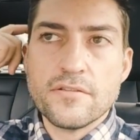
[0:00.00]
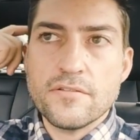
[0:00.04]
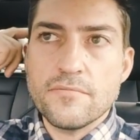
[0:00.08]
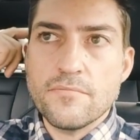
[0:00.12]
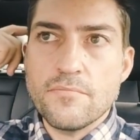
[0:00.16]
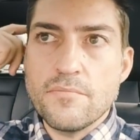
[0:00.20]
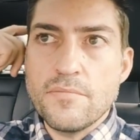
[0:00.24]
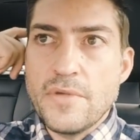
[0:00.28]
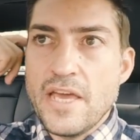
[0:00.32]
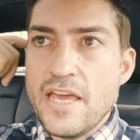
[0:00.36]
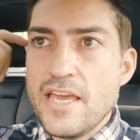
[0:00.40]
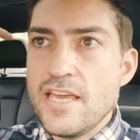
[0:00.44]

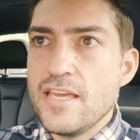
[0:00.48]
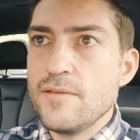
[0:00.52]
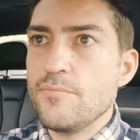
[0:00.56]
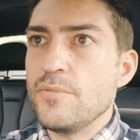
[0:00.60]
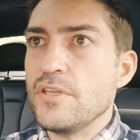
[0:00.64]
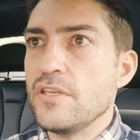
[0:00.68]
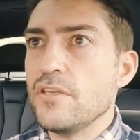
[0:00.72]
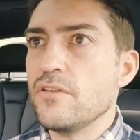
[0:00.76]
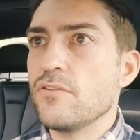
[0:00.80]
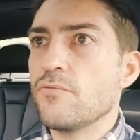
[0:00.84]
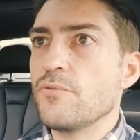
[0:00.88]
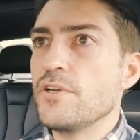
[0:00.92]

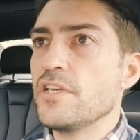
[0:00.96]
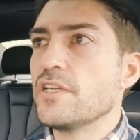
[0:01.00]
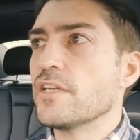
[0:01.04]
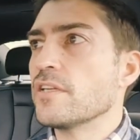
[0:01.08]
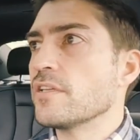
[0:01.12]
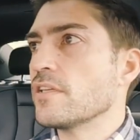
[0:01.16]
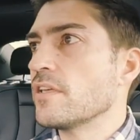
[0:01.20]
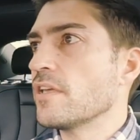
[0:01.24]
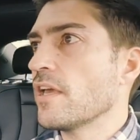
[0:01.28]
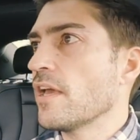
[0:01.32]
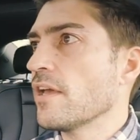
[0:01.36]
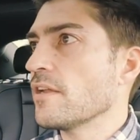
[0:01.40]
maybe we
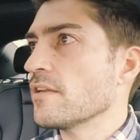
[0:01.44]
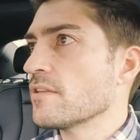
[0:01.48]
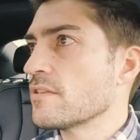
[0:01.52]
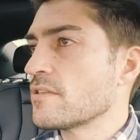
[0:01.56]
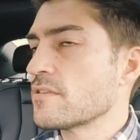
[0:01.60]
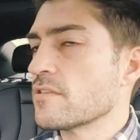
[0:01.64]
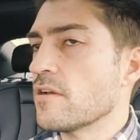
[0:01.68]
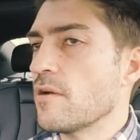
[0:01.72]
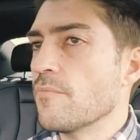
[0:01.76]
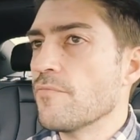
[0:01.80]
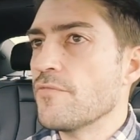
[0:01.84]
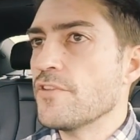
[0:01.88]
can get
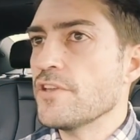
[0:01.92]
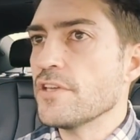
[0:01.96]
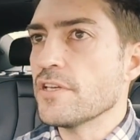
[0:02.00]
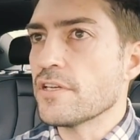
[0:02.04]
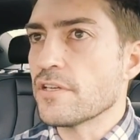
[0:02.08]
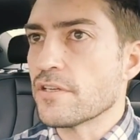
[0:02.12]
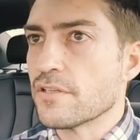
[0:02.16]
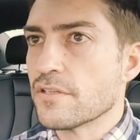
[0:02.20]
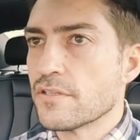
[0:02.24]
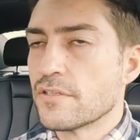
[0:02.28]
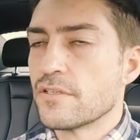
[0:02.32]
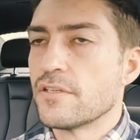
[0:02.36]

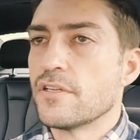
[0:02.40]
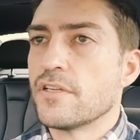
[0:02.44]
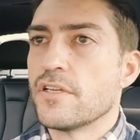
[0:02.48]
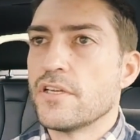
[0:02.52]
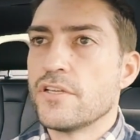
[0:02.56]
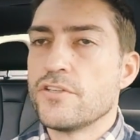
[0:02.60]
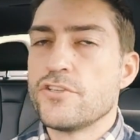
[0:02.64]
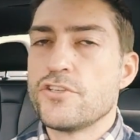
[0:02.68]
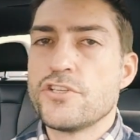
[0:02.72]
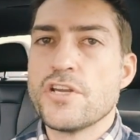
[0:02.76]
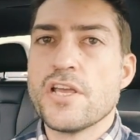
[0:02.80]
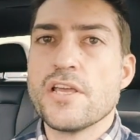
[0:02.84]
something
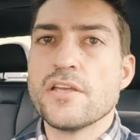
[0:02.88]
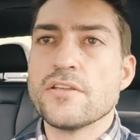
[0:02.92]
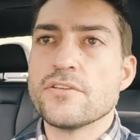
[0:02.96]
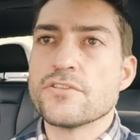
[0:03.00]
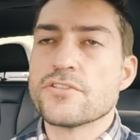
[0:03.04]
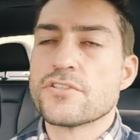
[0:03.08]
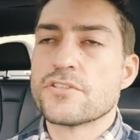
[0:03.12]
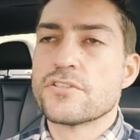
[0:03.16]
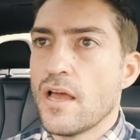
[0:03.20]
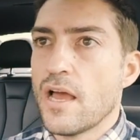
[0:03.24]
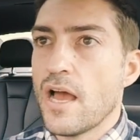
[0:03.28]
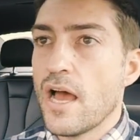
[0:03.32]

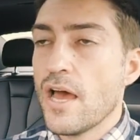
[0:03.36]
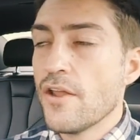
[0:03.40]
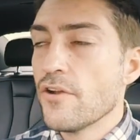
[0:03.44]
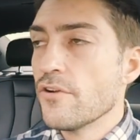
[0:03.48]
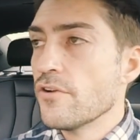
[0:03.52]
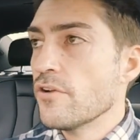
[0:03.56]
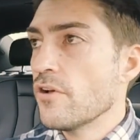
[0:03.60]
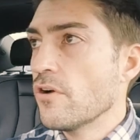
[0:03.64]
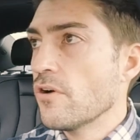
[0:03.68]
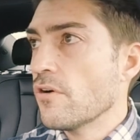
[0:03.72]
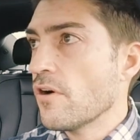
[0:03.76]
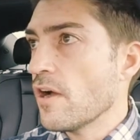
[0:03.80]
changed. I don't
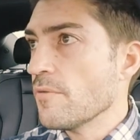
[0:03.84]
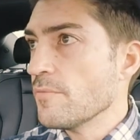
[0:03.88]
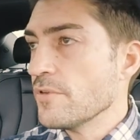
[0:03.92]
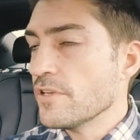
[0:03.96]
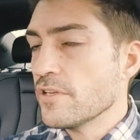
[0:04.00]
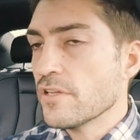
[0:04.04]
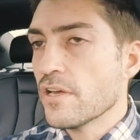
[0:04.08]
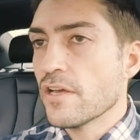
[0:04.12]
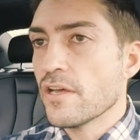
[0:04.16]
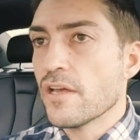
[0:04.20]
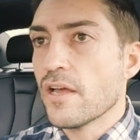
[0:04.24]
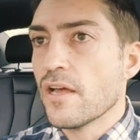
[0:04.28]
know. I
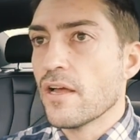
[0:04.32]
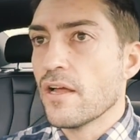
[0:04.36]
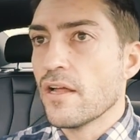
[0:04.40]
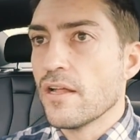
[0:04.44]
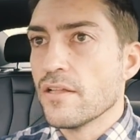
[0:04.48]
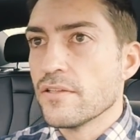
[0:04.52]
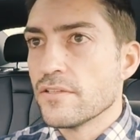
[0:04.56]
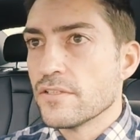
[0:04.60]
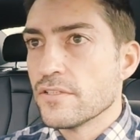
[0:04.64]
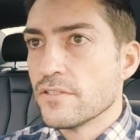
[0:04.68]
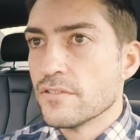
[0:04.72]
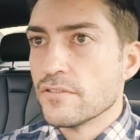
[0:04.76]
mean, uh,
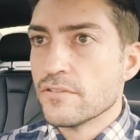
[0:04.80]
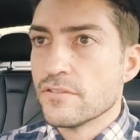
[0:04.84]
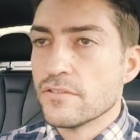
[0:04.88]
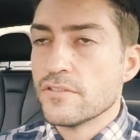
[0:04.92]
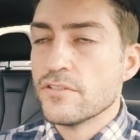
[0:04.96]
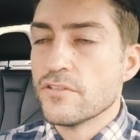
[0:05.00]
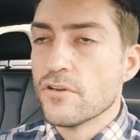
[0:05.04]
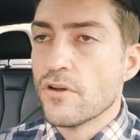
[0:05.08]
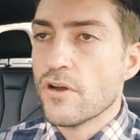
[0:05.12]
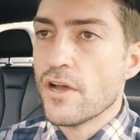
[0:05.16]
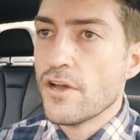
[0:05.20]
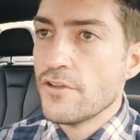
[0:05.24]

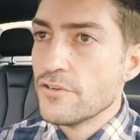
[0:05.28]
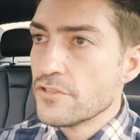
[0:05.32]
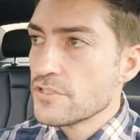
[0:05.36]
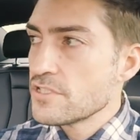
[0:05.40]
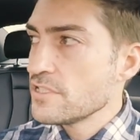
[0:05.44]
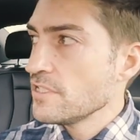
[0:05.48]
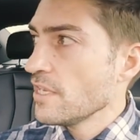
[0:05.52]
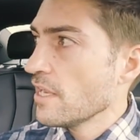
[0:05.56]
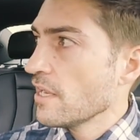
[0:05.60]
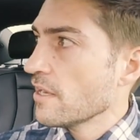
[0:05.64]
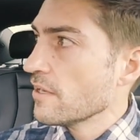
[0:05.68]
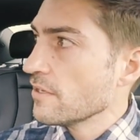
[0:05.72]
you know, I
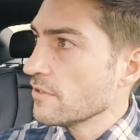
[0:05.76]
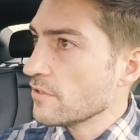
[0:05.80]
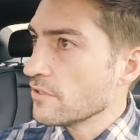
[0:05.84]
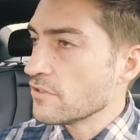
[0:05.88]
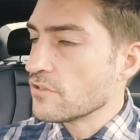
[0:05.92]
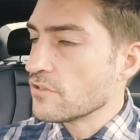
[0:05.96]
understand that